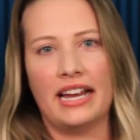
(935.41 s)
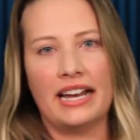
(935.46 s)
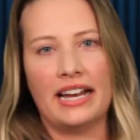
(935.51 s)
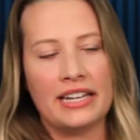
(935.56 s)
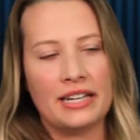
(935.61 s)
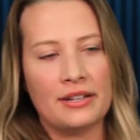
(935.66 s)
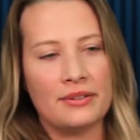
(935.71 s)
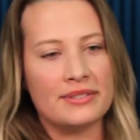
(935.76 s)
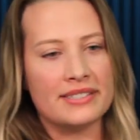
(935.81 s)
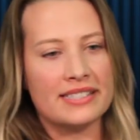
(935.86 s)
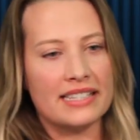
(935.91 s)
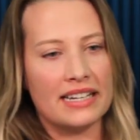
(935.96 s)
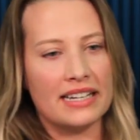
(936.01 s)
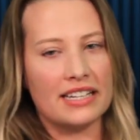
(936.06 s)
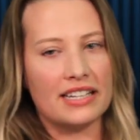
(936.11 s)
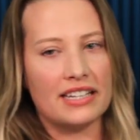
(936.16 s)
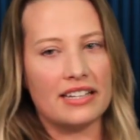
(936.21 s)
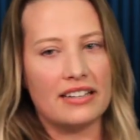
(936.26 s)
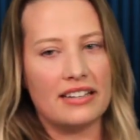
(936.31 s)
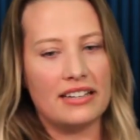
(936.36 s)
And he was
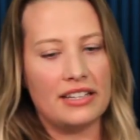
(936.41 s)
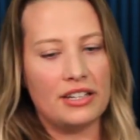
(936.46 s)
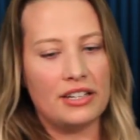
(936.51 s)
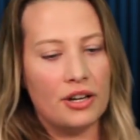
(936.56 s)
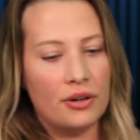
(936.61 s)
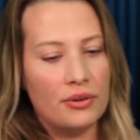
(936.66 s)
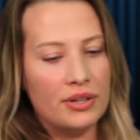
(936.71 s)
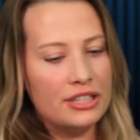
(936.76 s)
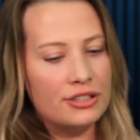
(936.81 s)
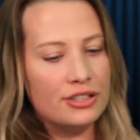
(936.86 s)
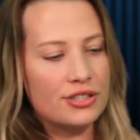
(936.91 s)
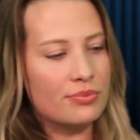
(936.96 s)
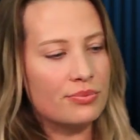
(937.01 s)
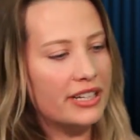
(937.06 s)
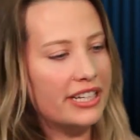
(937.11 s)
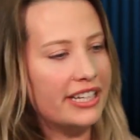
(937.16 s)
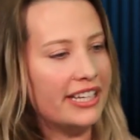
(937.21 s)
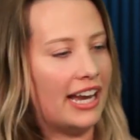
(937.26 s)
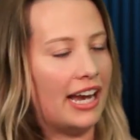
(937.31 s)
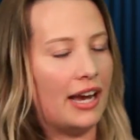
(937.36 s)
like, you know, he just
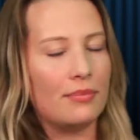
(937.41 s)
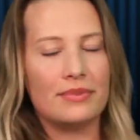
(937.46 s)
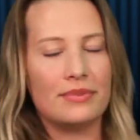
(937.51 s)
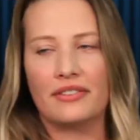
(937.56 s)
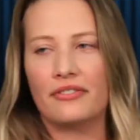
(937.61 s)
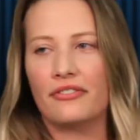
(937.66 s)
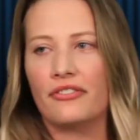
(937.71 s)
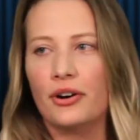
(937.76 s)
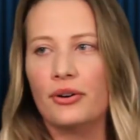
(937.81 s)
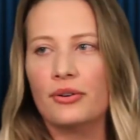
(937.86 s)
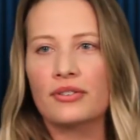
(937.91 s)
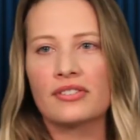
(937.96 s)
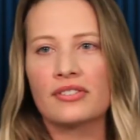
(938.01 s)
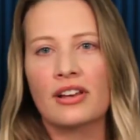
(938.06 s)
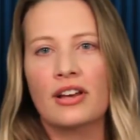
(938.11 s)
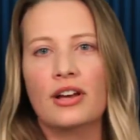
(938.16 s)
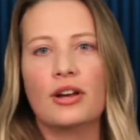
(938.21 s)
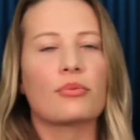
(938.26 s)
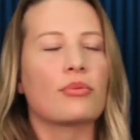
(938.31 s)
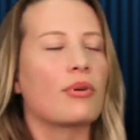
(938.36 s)
recapped. Folks,
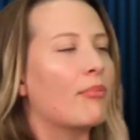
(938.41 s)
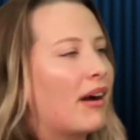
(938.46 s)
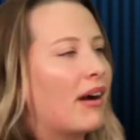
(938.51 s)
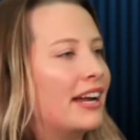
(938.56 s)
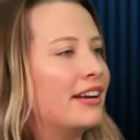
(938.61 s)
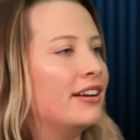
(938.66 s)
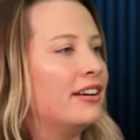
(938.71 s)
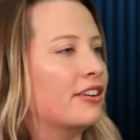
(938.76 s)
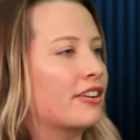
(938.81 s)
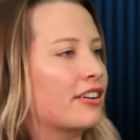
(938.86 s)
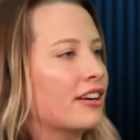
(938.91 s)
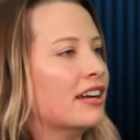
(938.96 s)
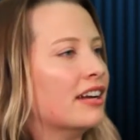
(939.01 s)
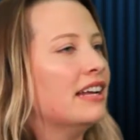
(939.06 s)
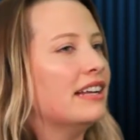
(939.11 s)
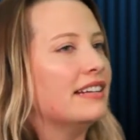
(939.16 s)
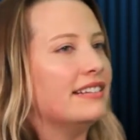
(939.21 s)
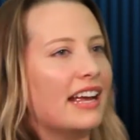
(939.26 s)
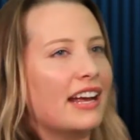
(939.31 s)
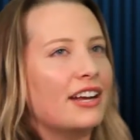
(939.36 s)
reminder,
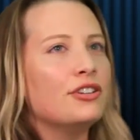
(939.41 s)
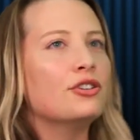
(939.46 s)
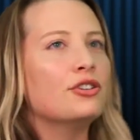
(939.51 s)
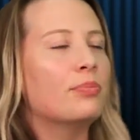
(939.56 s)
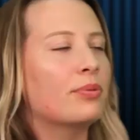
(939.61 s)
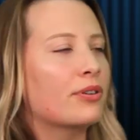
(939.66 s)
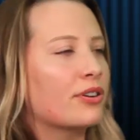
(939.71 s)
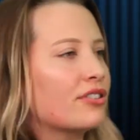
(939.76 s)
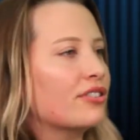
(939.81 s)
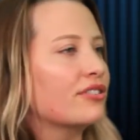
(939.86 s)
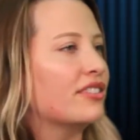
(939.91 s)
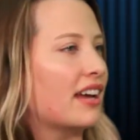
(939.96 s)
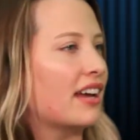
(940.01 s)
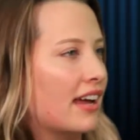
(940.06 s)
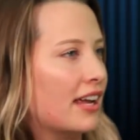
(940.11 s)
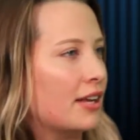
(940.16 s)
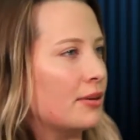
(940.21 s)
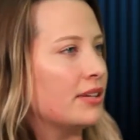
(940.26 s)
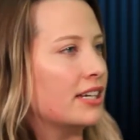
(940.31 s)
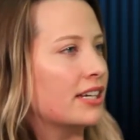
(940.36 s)
Daniel Pearl
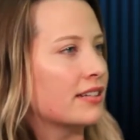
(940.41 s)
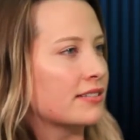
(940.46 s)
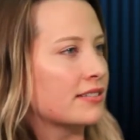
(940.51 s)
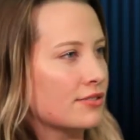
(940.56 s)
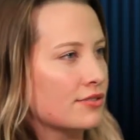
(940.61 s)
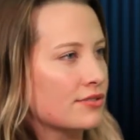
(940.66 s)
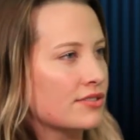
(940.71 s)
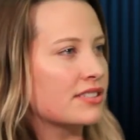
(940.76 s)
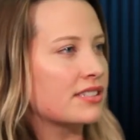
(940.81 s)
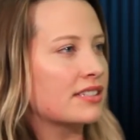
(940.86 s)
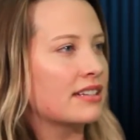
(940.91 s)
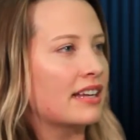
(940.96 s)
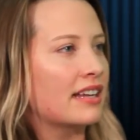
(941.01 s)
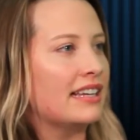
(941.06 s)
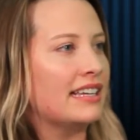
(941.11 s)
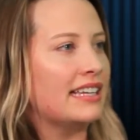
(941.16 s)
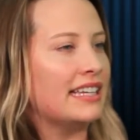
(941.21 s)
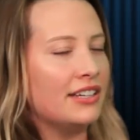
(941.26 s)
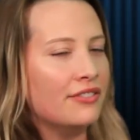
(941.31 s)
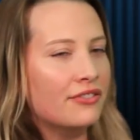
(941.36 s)
died because those
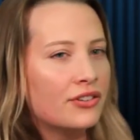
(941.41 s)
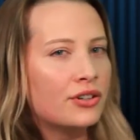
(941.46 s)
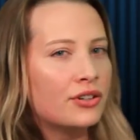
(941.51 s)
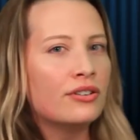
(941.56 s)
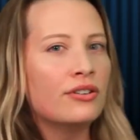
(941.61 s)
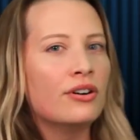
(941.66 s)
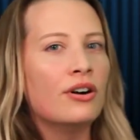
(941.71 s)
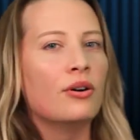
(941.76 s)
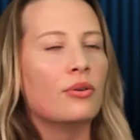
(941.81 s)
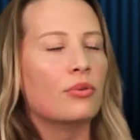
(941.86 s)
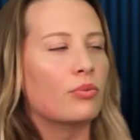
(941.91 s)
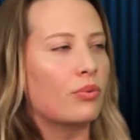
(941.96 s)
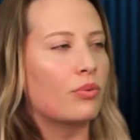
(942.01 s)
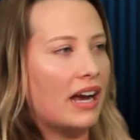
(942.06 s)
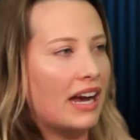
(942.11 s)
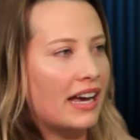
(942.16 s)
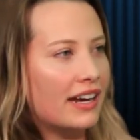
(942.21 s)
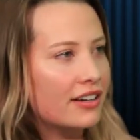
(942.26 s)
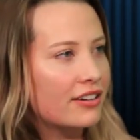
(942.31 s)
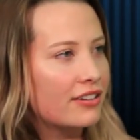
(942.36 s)
evil,
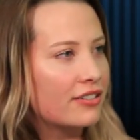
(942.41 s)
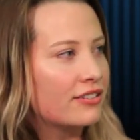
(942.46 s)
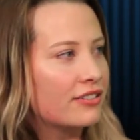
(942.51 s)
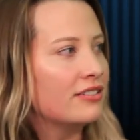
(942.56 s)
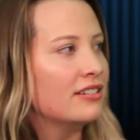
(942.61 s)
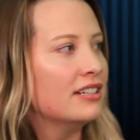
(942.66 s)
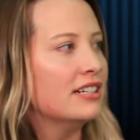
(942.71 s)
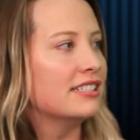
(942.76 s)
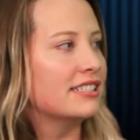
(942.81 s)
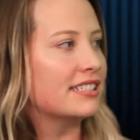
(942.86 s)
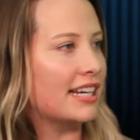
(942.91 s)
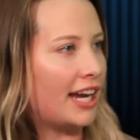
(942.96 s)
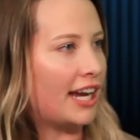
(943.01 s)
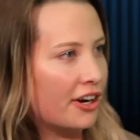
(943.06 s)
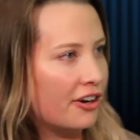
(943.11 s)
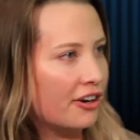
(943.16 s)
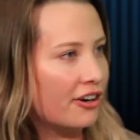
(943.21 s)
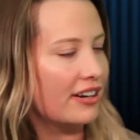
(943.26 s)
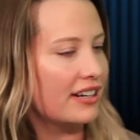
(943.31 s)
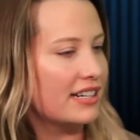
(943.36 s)
radical
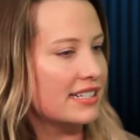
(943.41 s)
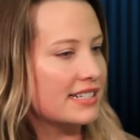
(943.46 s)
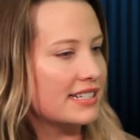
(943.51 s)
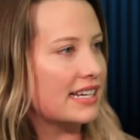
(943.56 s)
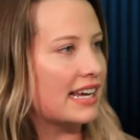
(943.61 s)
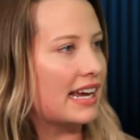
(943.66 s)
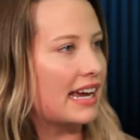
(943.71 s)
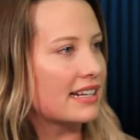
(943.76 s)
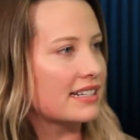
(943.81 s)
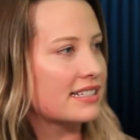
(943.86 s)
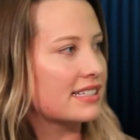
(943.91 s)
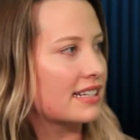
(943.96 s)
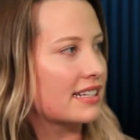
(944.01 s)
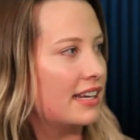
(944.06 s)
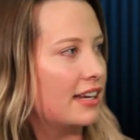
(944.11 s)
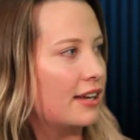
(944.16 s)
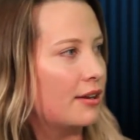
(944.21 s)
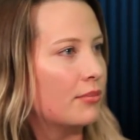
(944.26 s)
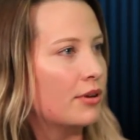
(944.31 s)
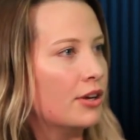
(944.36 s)
terrorists asked
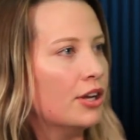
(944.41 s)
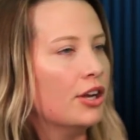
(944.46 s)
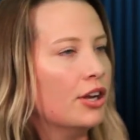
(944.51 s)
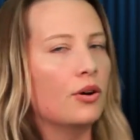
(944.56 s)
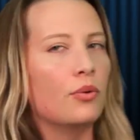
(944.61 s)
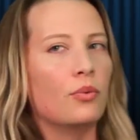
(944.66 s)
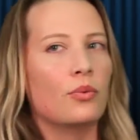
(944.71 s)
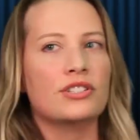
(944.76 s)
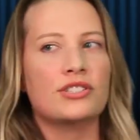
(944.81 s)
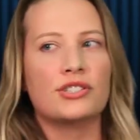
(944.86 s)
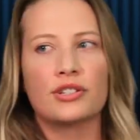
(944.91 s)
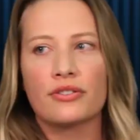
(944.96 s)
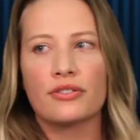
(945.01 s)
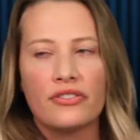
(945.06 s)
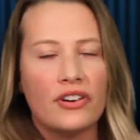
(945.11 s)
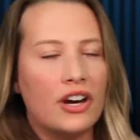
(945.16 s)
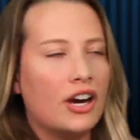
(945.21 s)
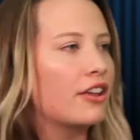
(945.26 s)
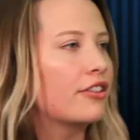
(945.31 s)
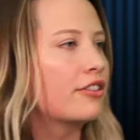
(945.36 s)
him, was your
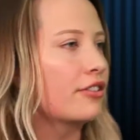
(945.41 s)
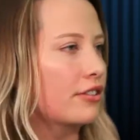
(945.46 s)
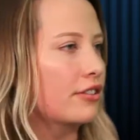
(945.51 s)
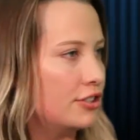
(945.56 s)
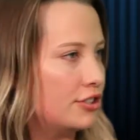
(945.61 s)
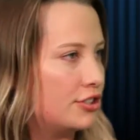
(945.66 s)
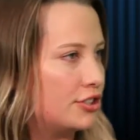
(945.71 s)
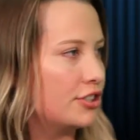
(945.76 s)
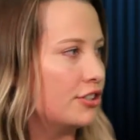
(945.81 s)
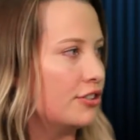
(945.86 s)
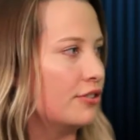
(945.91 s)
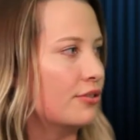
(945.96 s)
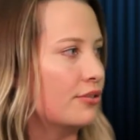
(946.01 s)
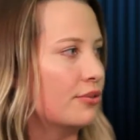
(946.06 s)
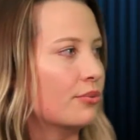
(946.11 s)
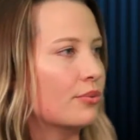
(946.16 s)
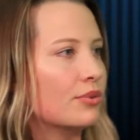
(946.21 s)
father a Jew?